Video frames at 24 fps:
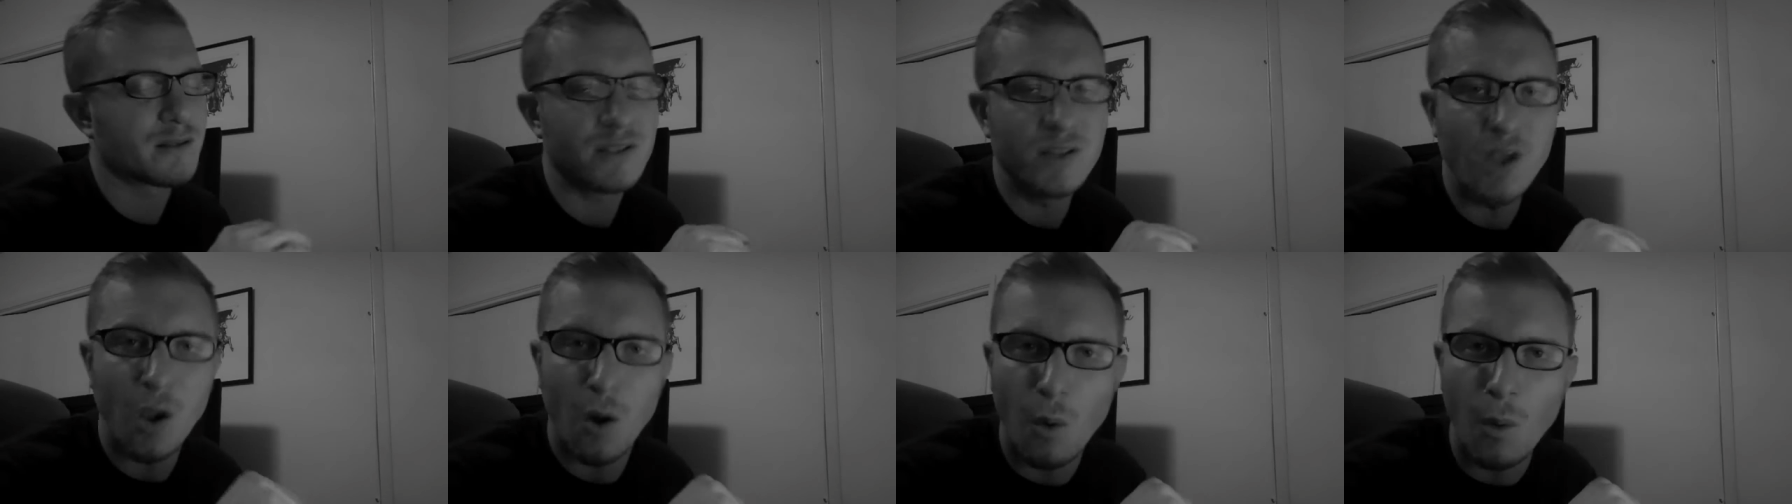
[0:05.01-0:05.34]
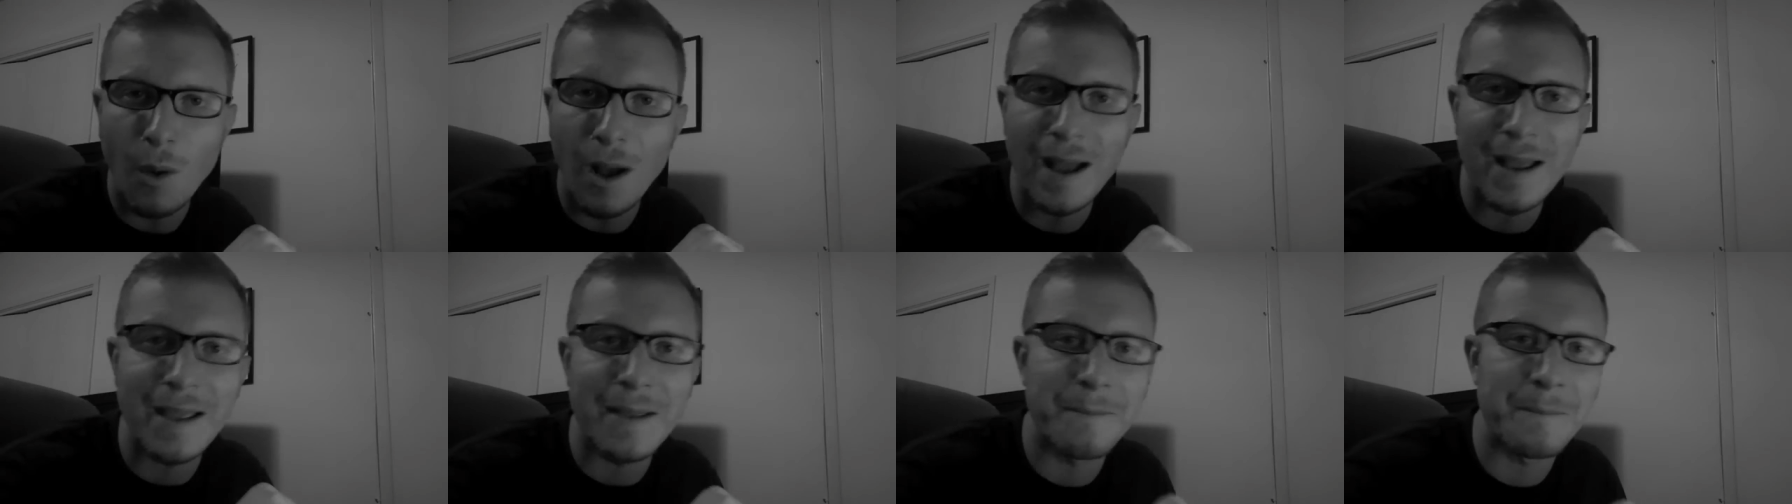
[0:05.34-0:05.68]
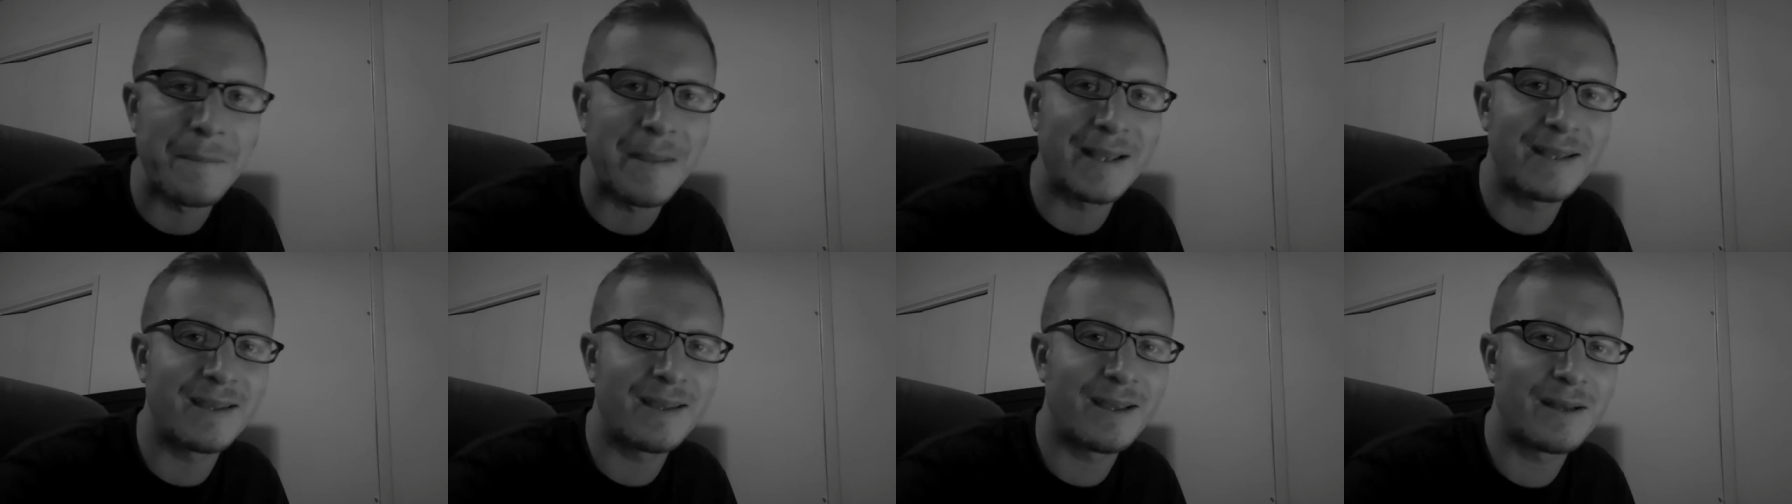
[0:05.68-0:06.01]
So I
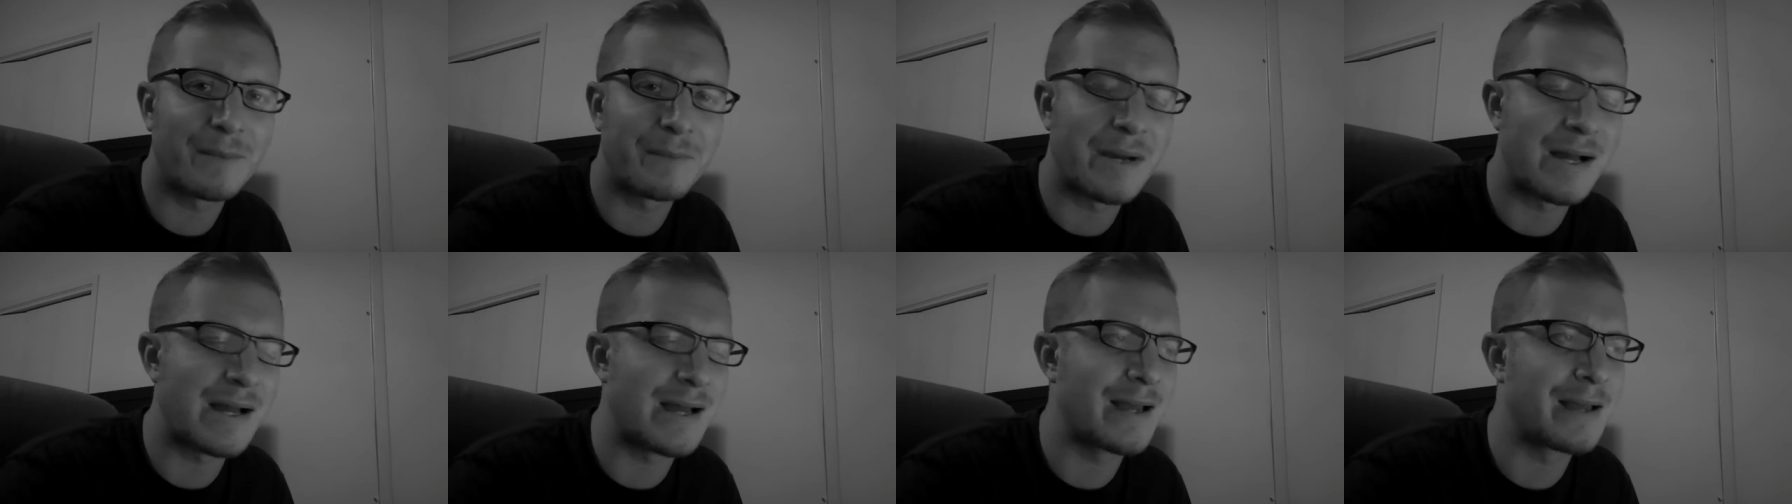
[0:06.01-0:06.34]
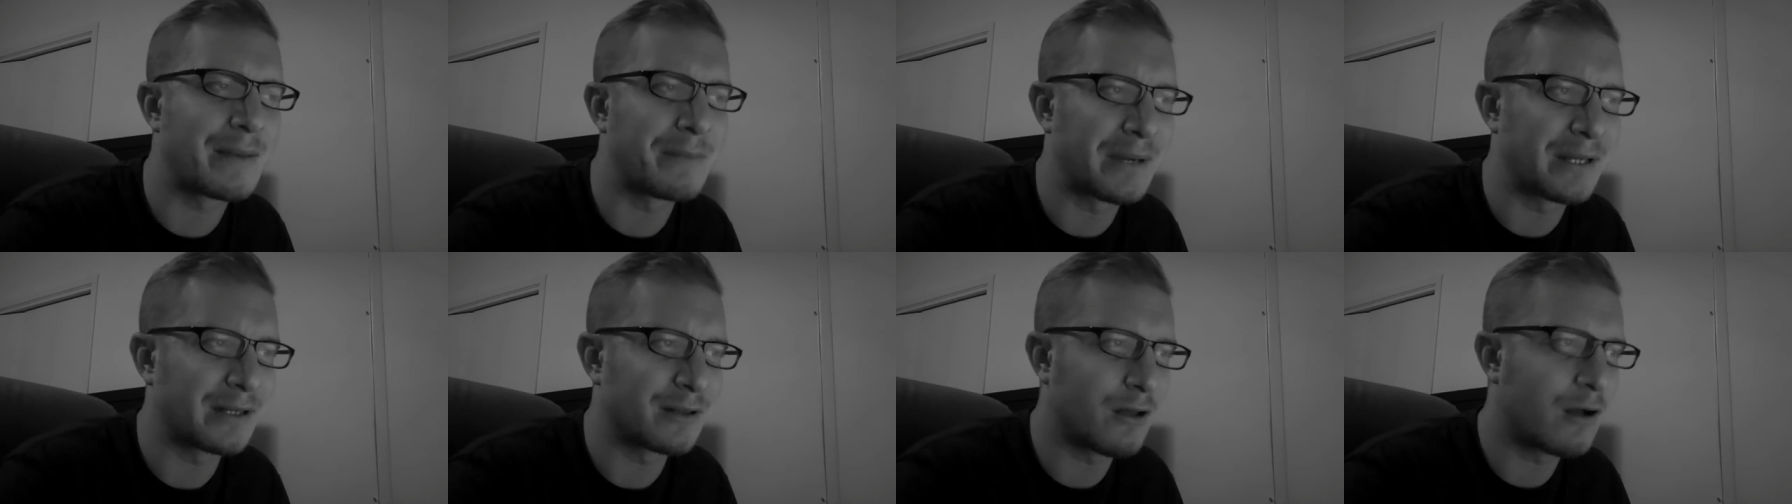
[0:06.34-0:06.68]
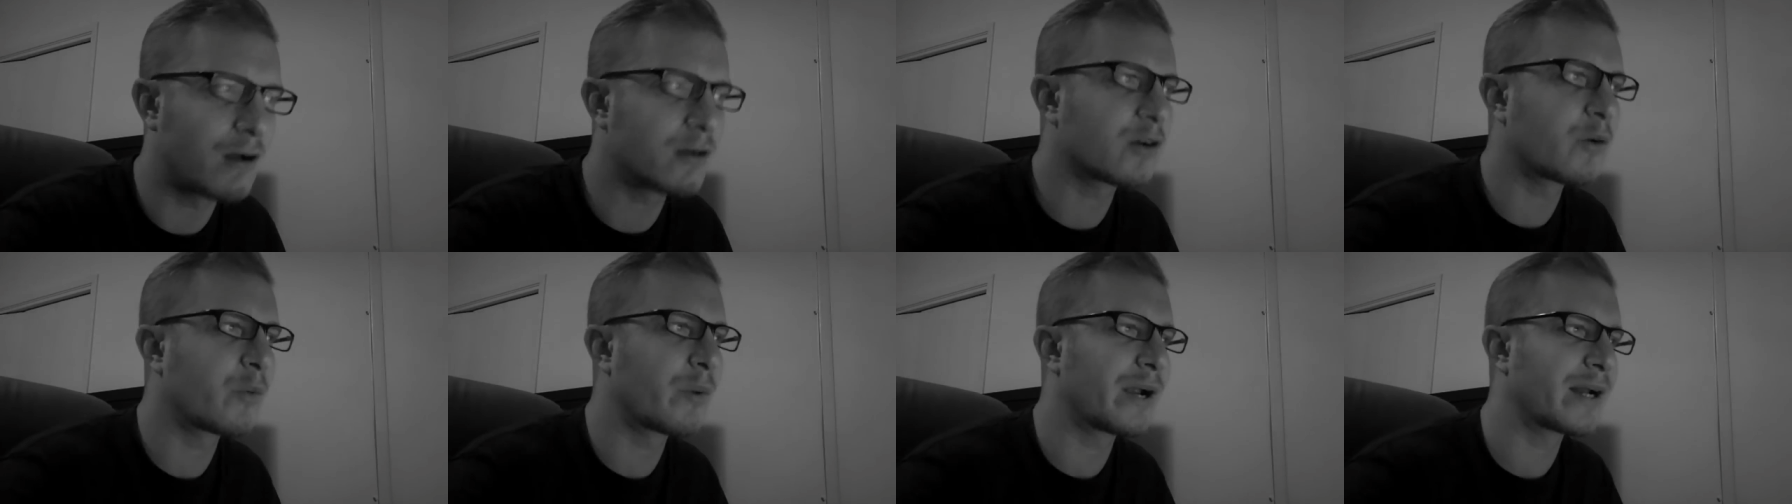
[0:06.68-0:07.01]
am making my, my
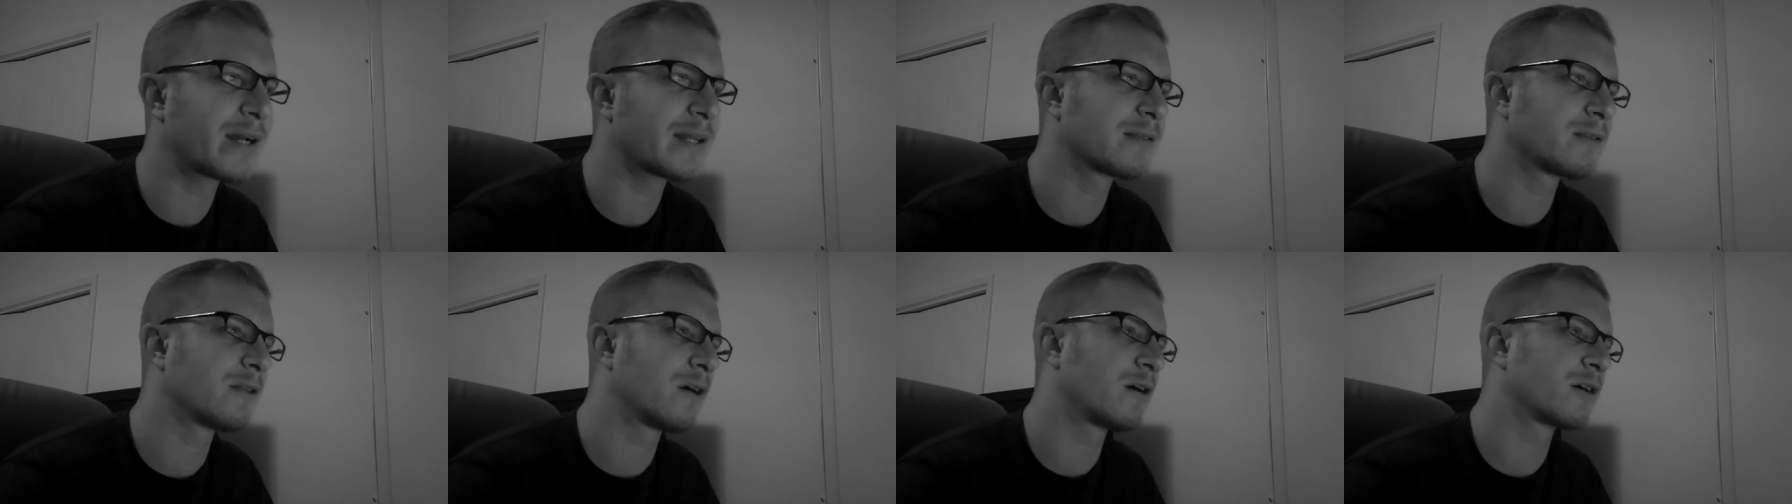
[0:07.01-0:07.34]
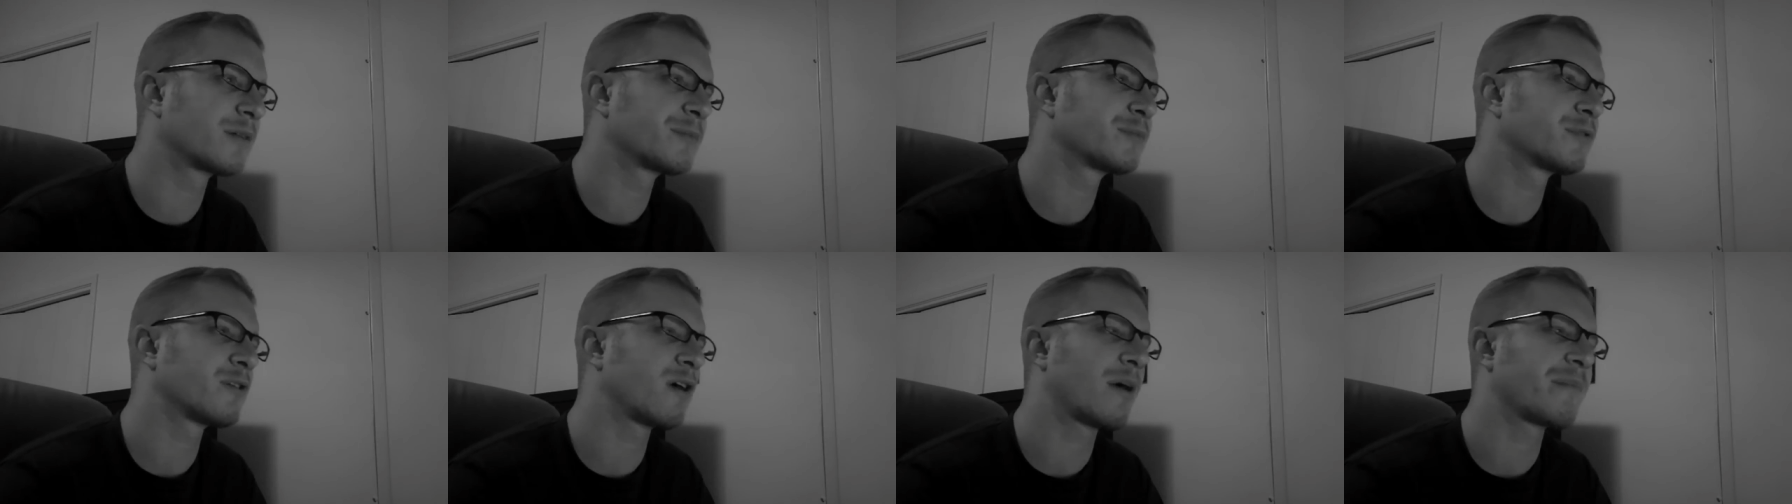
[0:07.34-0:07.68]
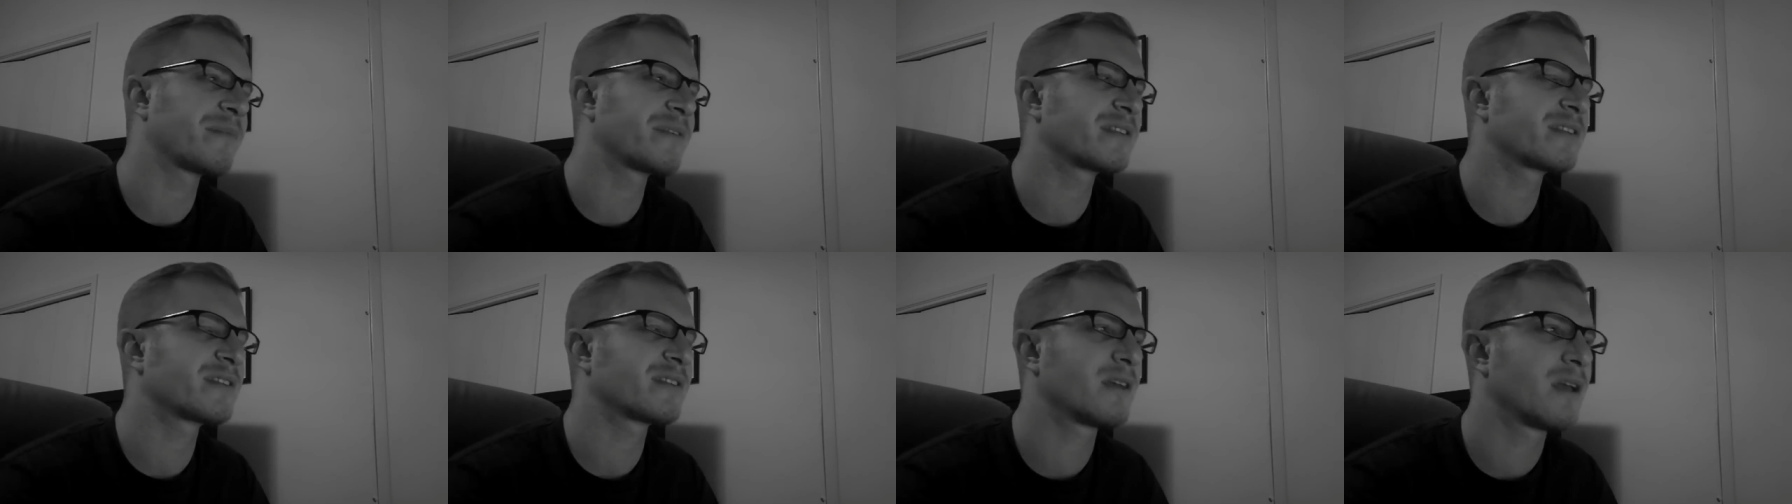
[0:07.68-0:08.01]
long-awaited,
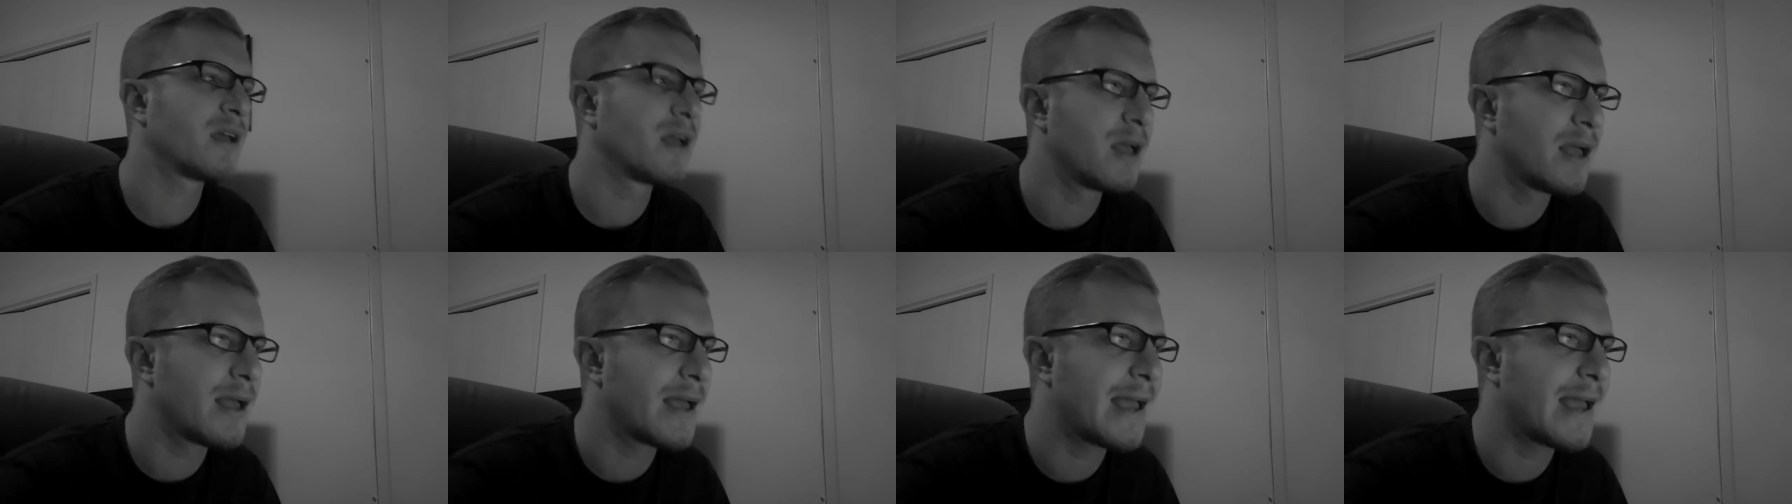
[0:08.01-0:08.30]
long-promised